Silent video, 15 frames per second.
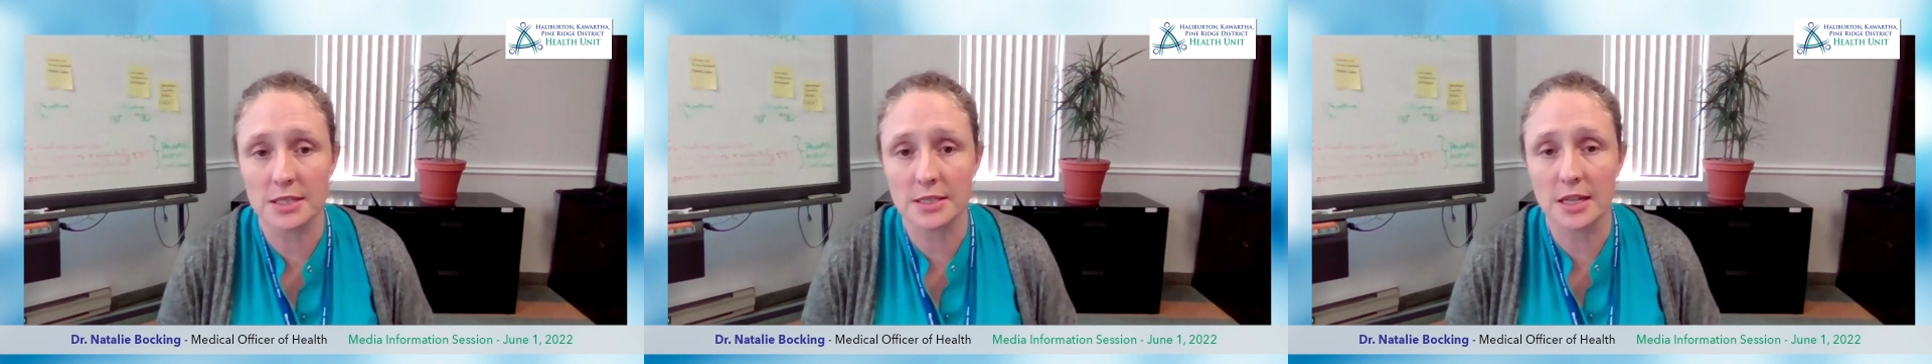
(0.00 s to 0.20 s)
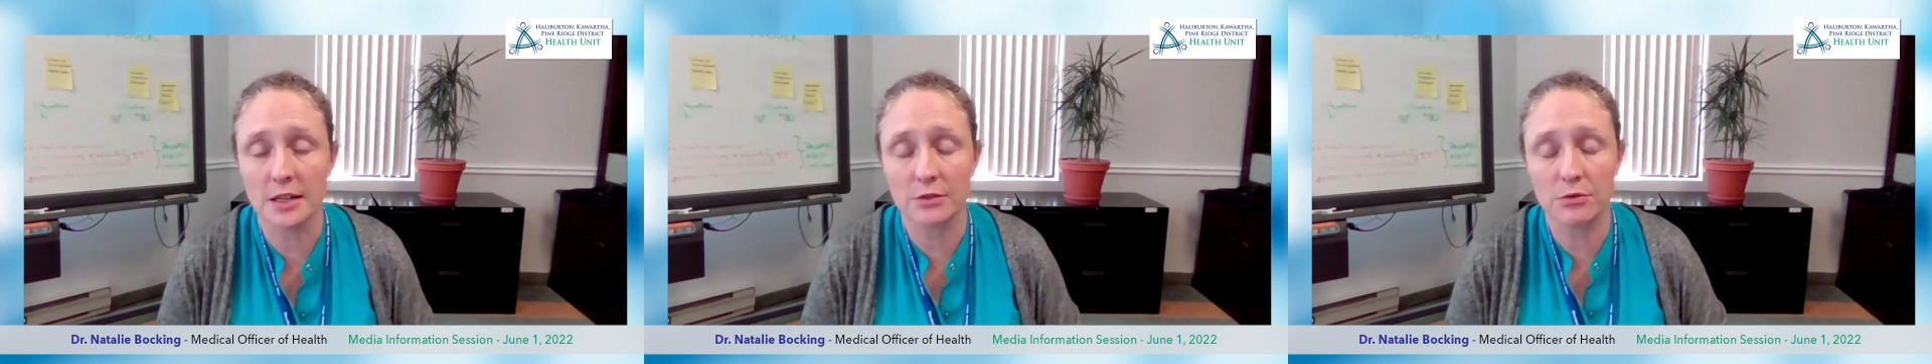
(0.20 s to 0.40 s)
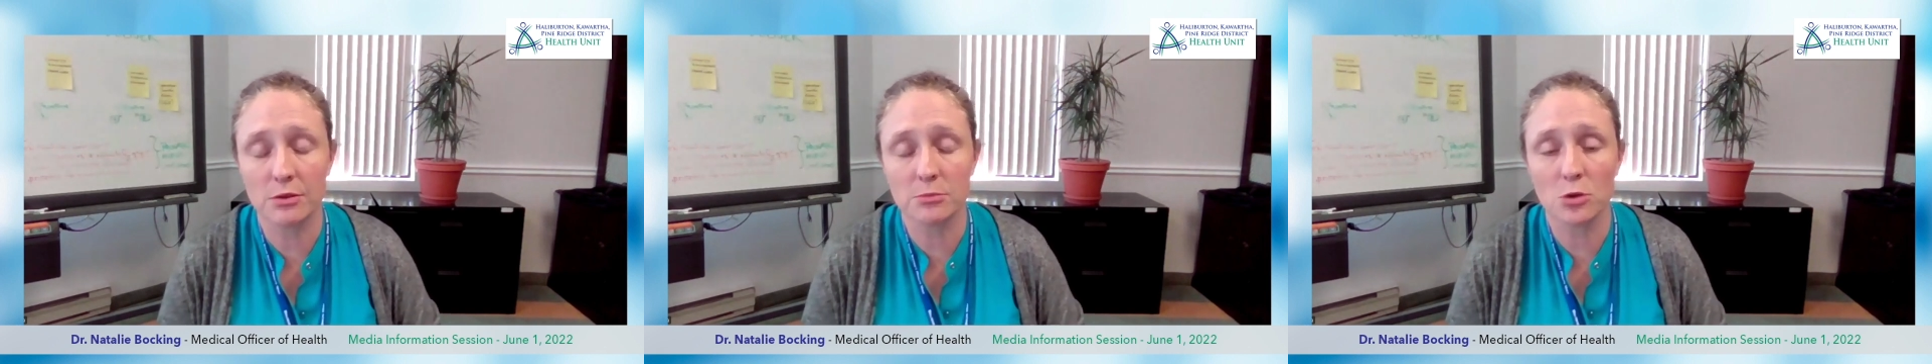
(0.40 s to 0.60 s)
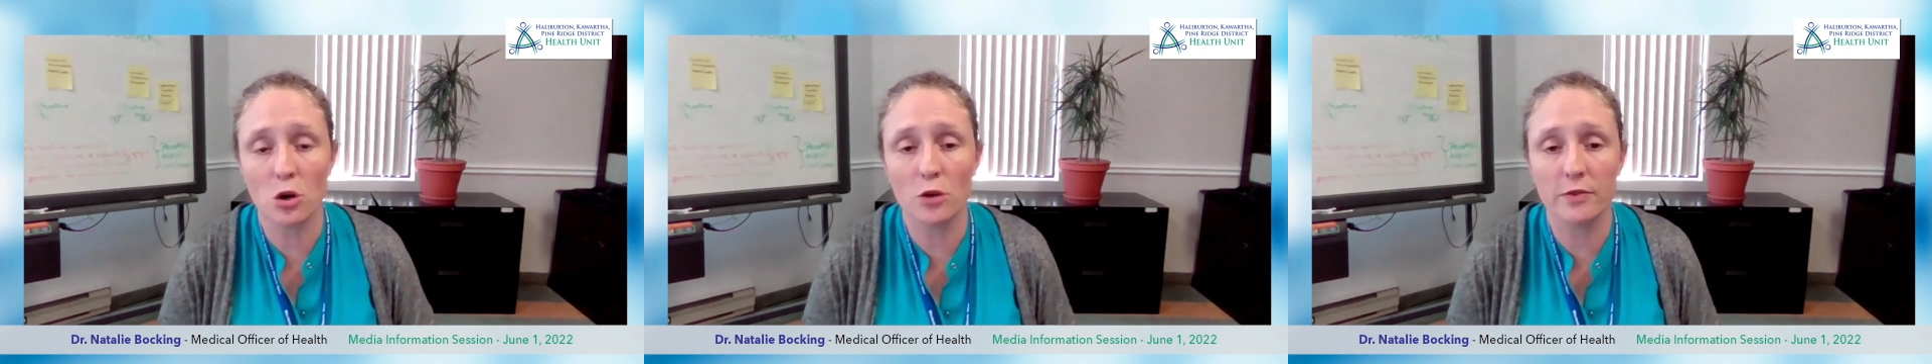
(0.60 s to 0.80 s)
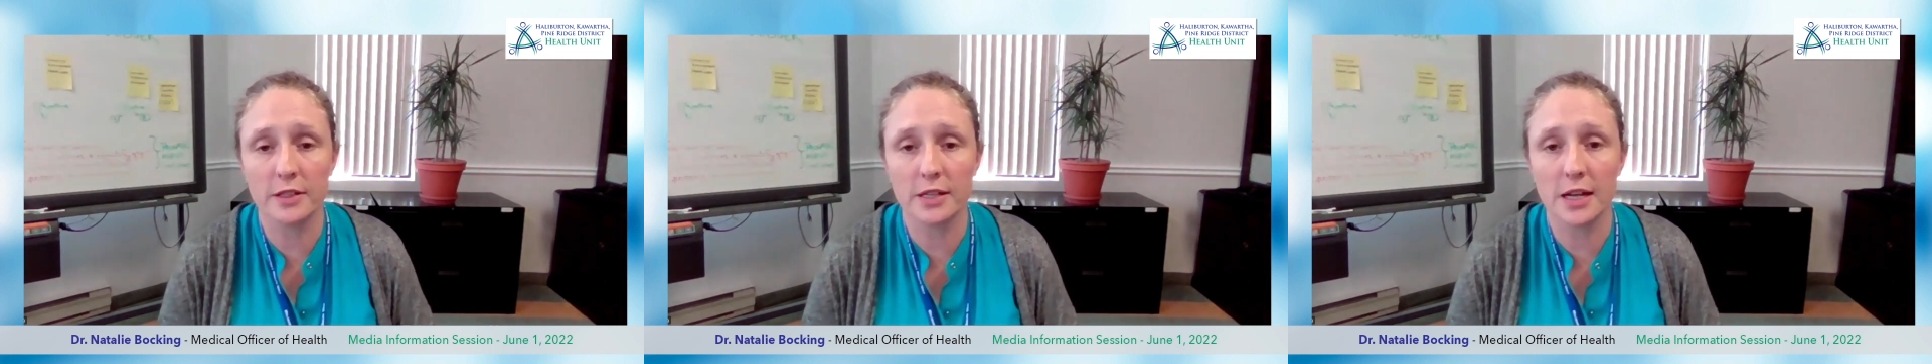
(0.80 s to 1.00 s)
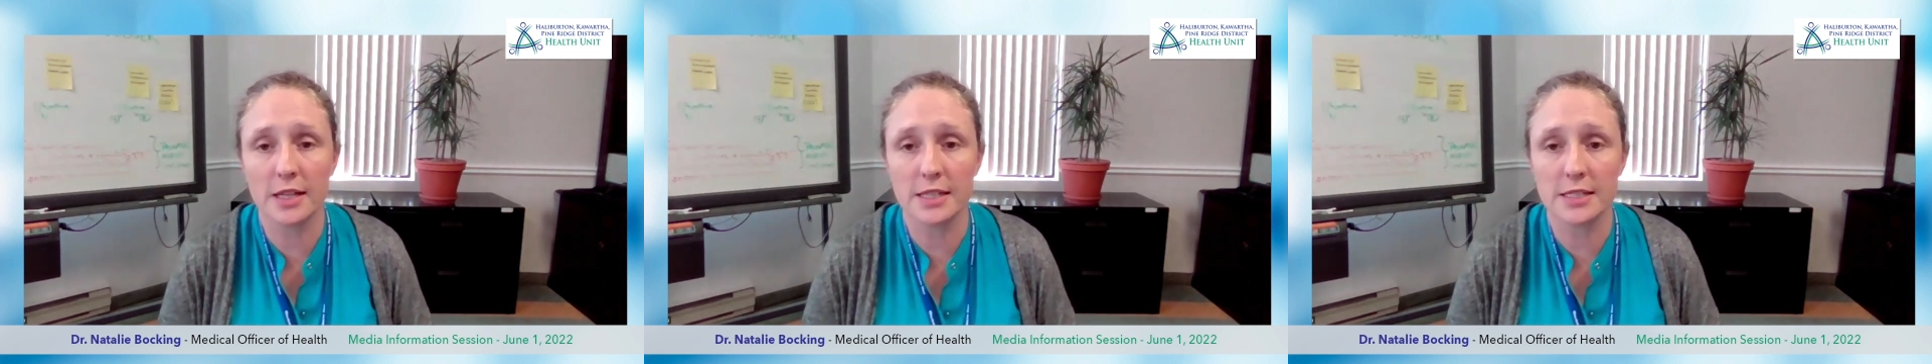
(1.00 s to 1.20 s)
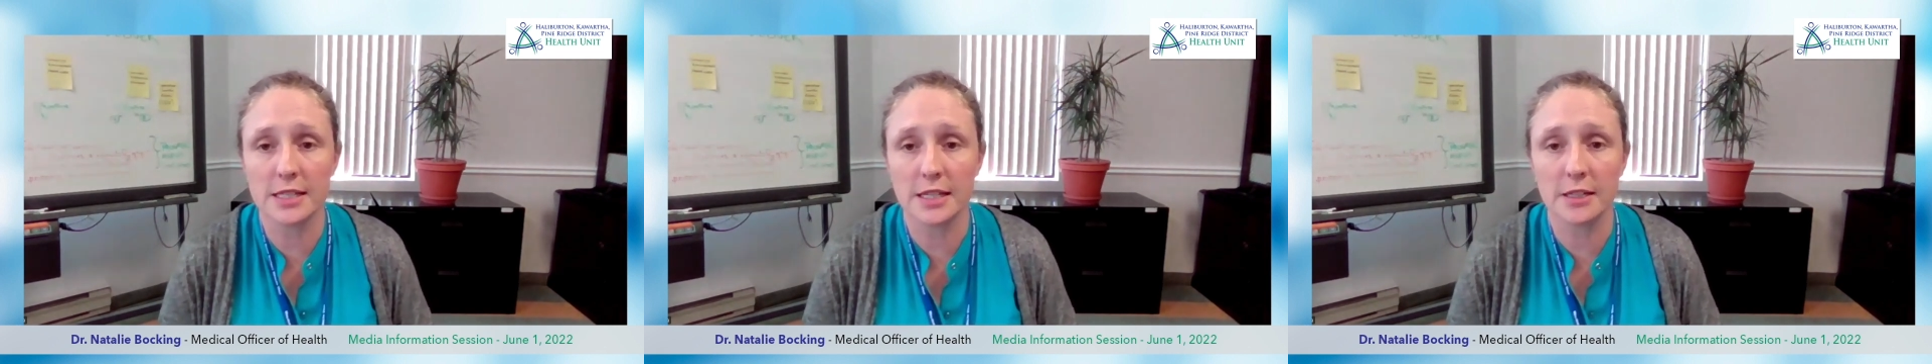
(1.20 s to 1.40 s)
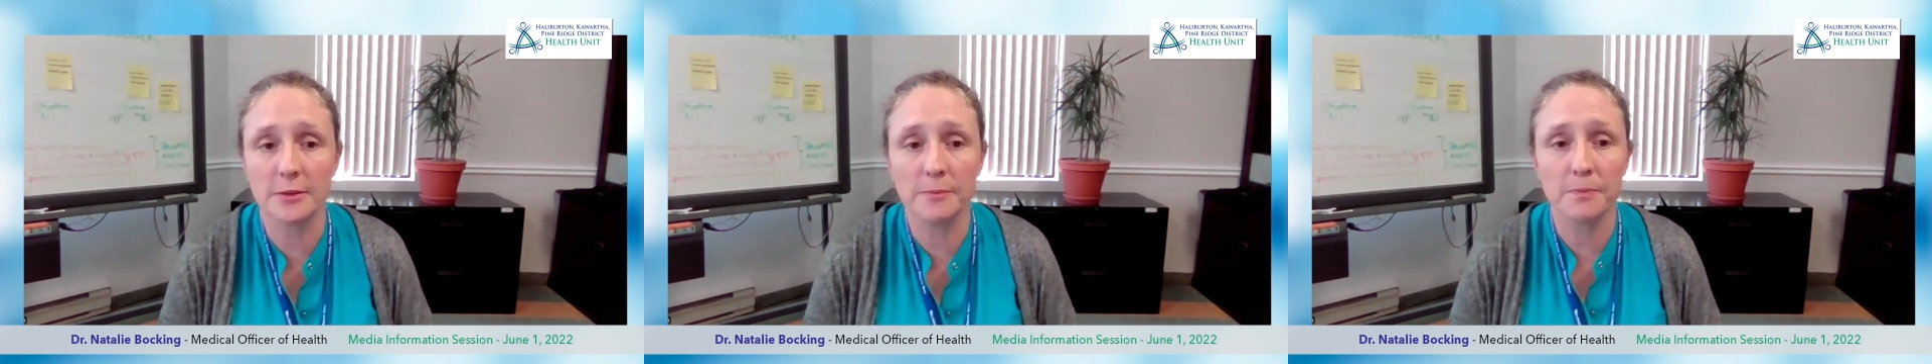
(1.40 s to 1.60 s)
and death from
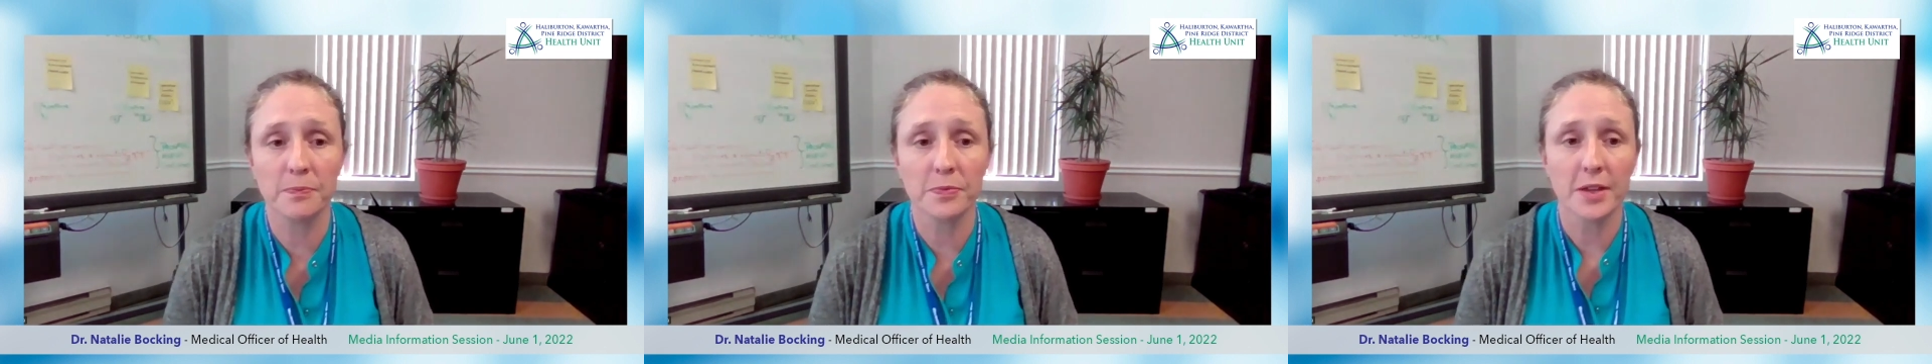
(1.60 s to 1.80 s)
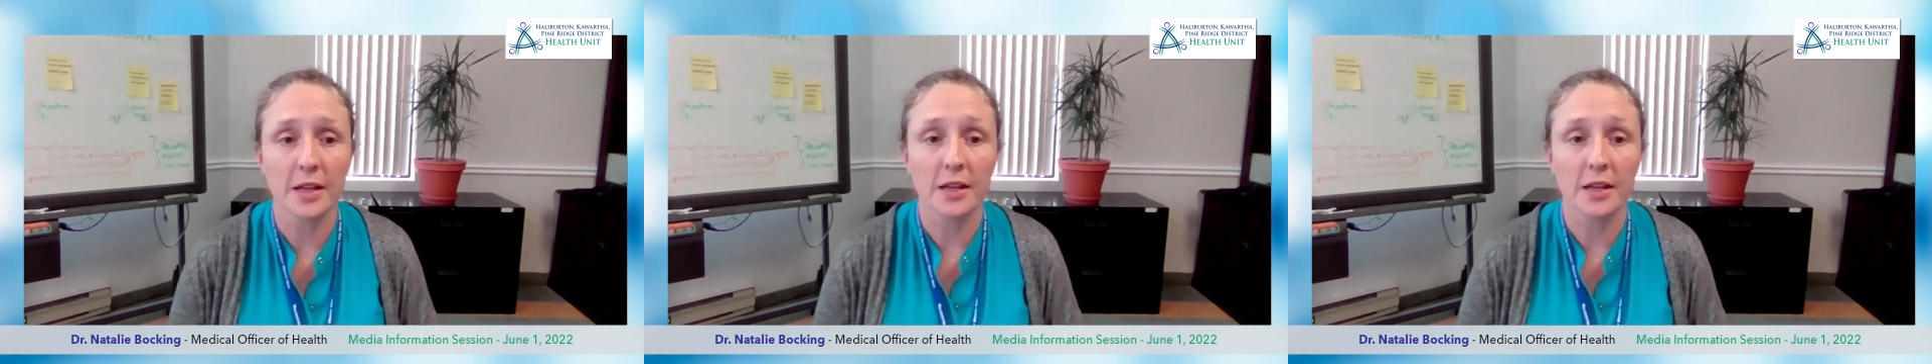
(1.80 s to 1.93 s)
COVID-19.